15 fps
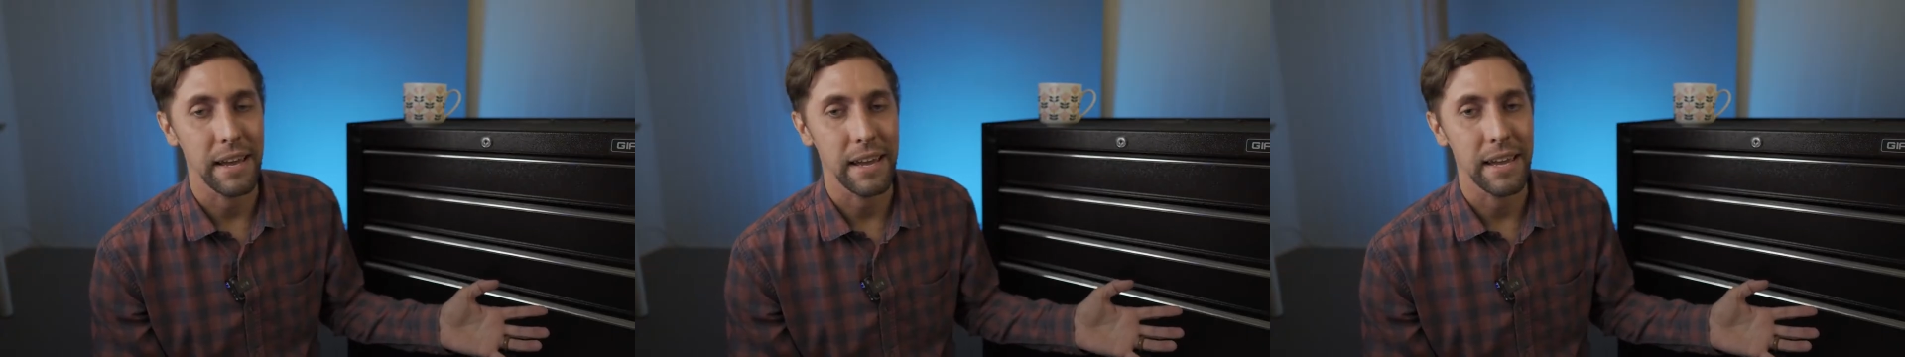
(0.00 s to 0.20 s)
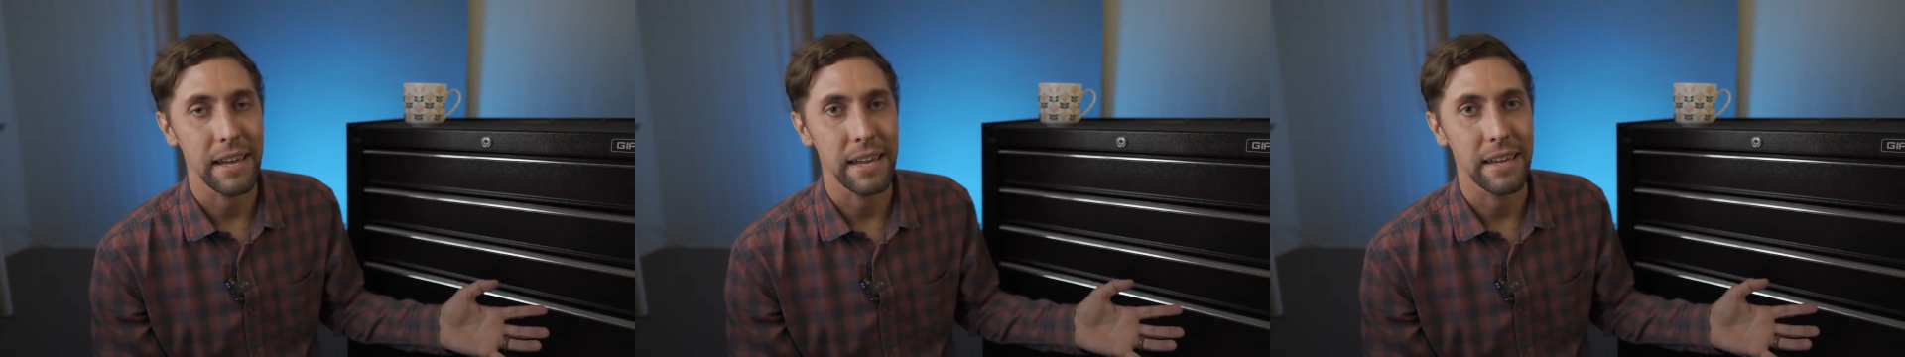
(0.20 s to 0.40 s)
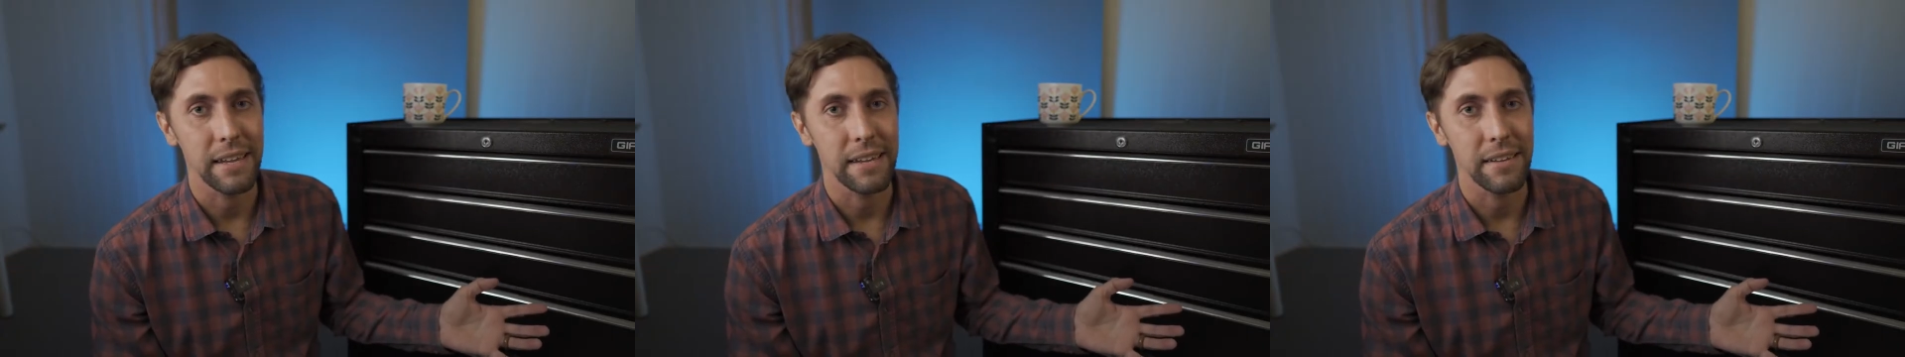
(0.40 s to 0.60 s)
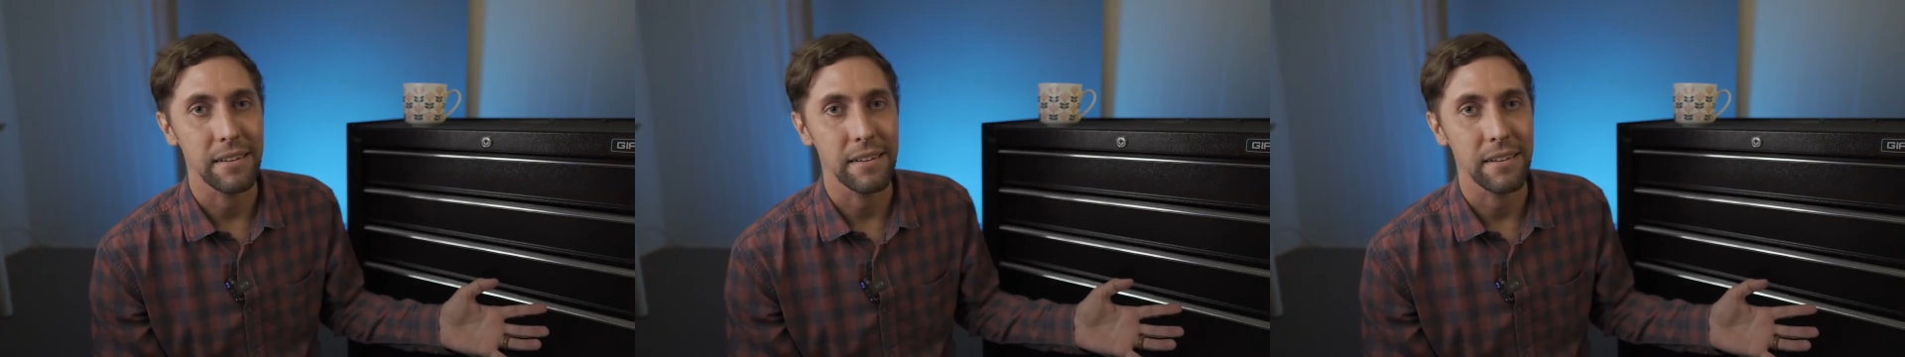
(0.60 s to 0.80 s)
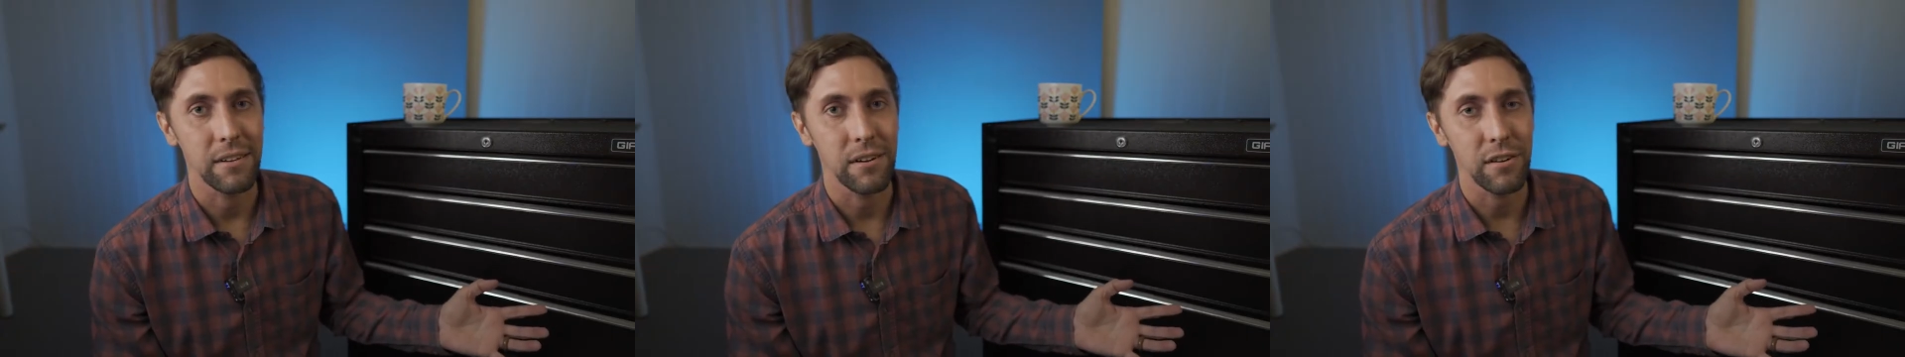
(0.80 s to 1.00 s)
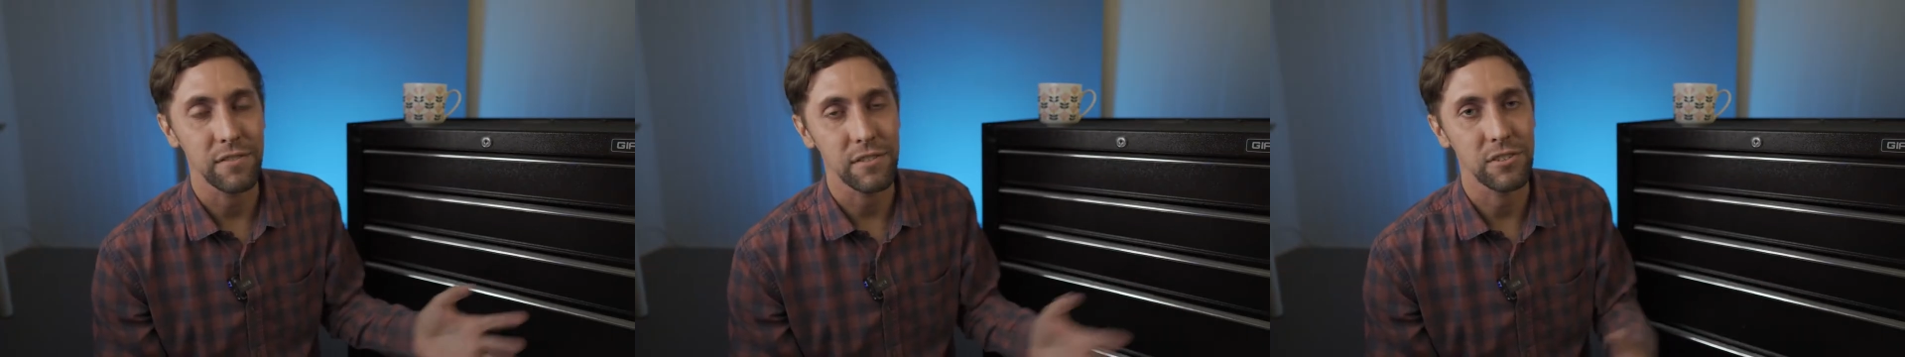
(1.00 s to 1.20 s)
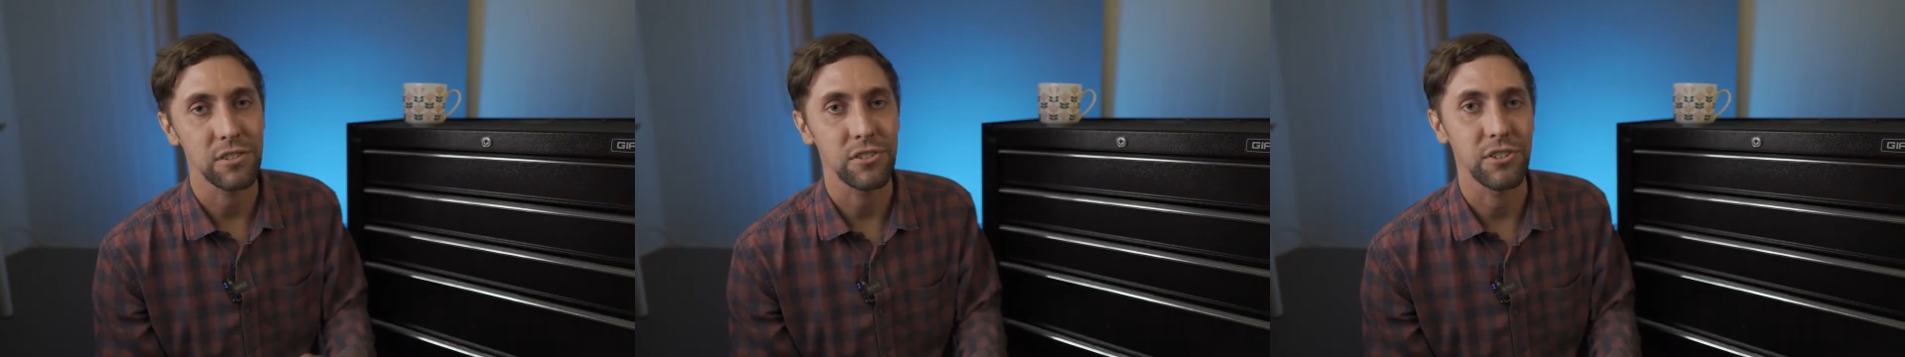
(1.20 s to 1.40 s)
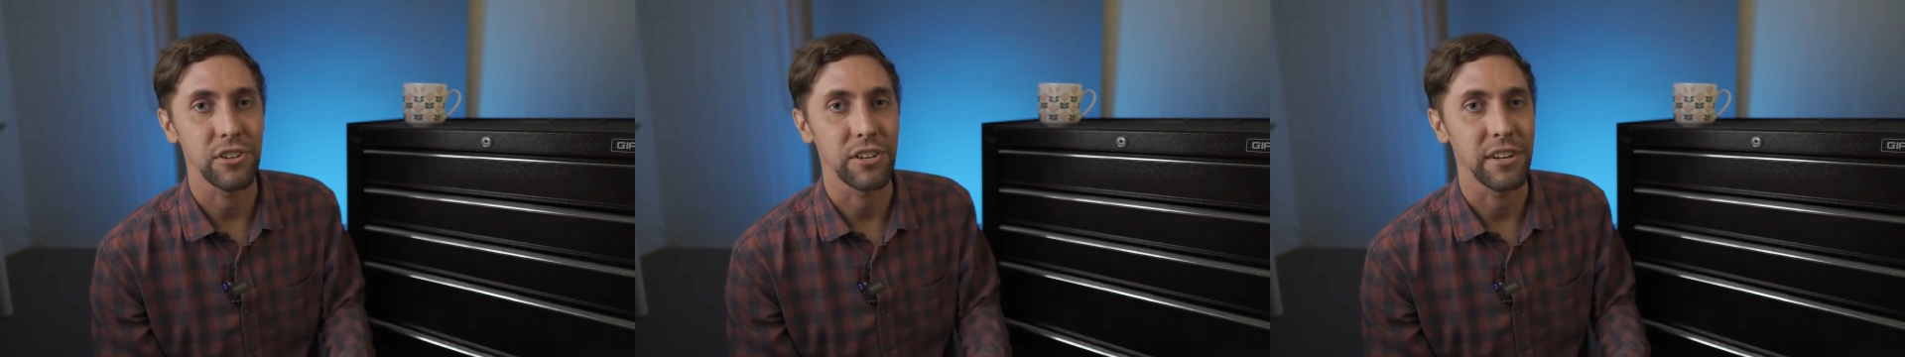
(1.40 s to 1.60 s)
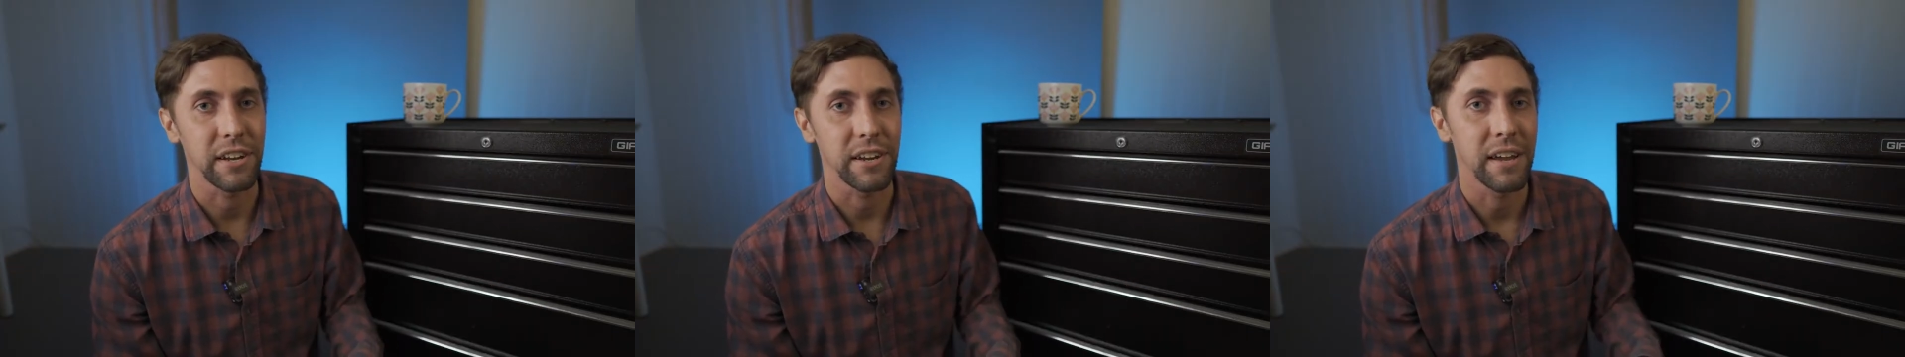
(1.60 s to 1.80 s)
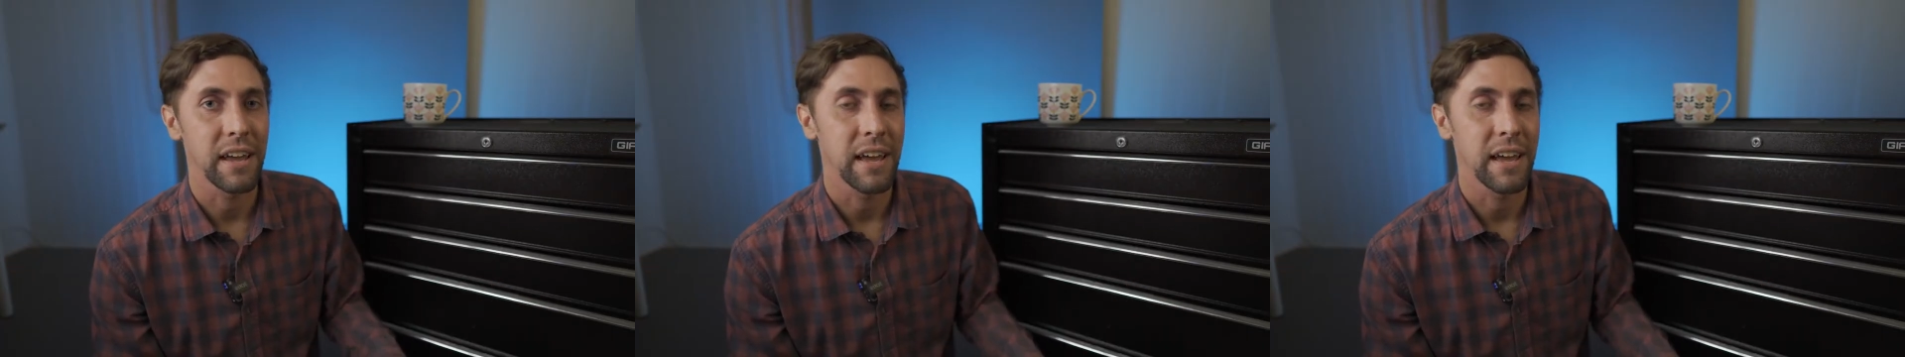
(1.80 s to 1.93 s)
a office studio.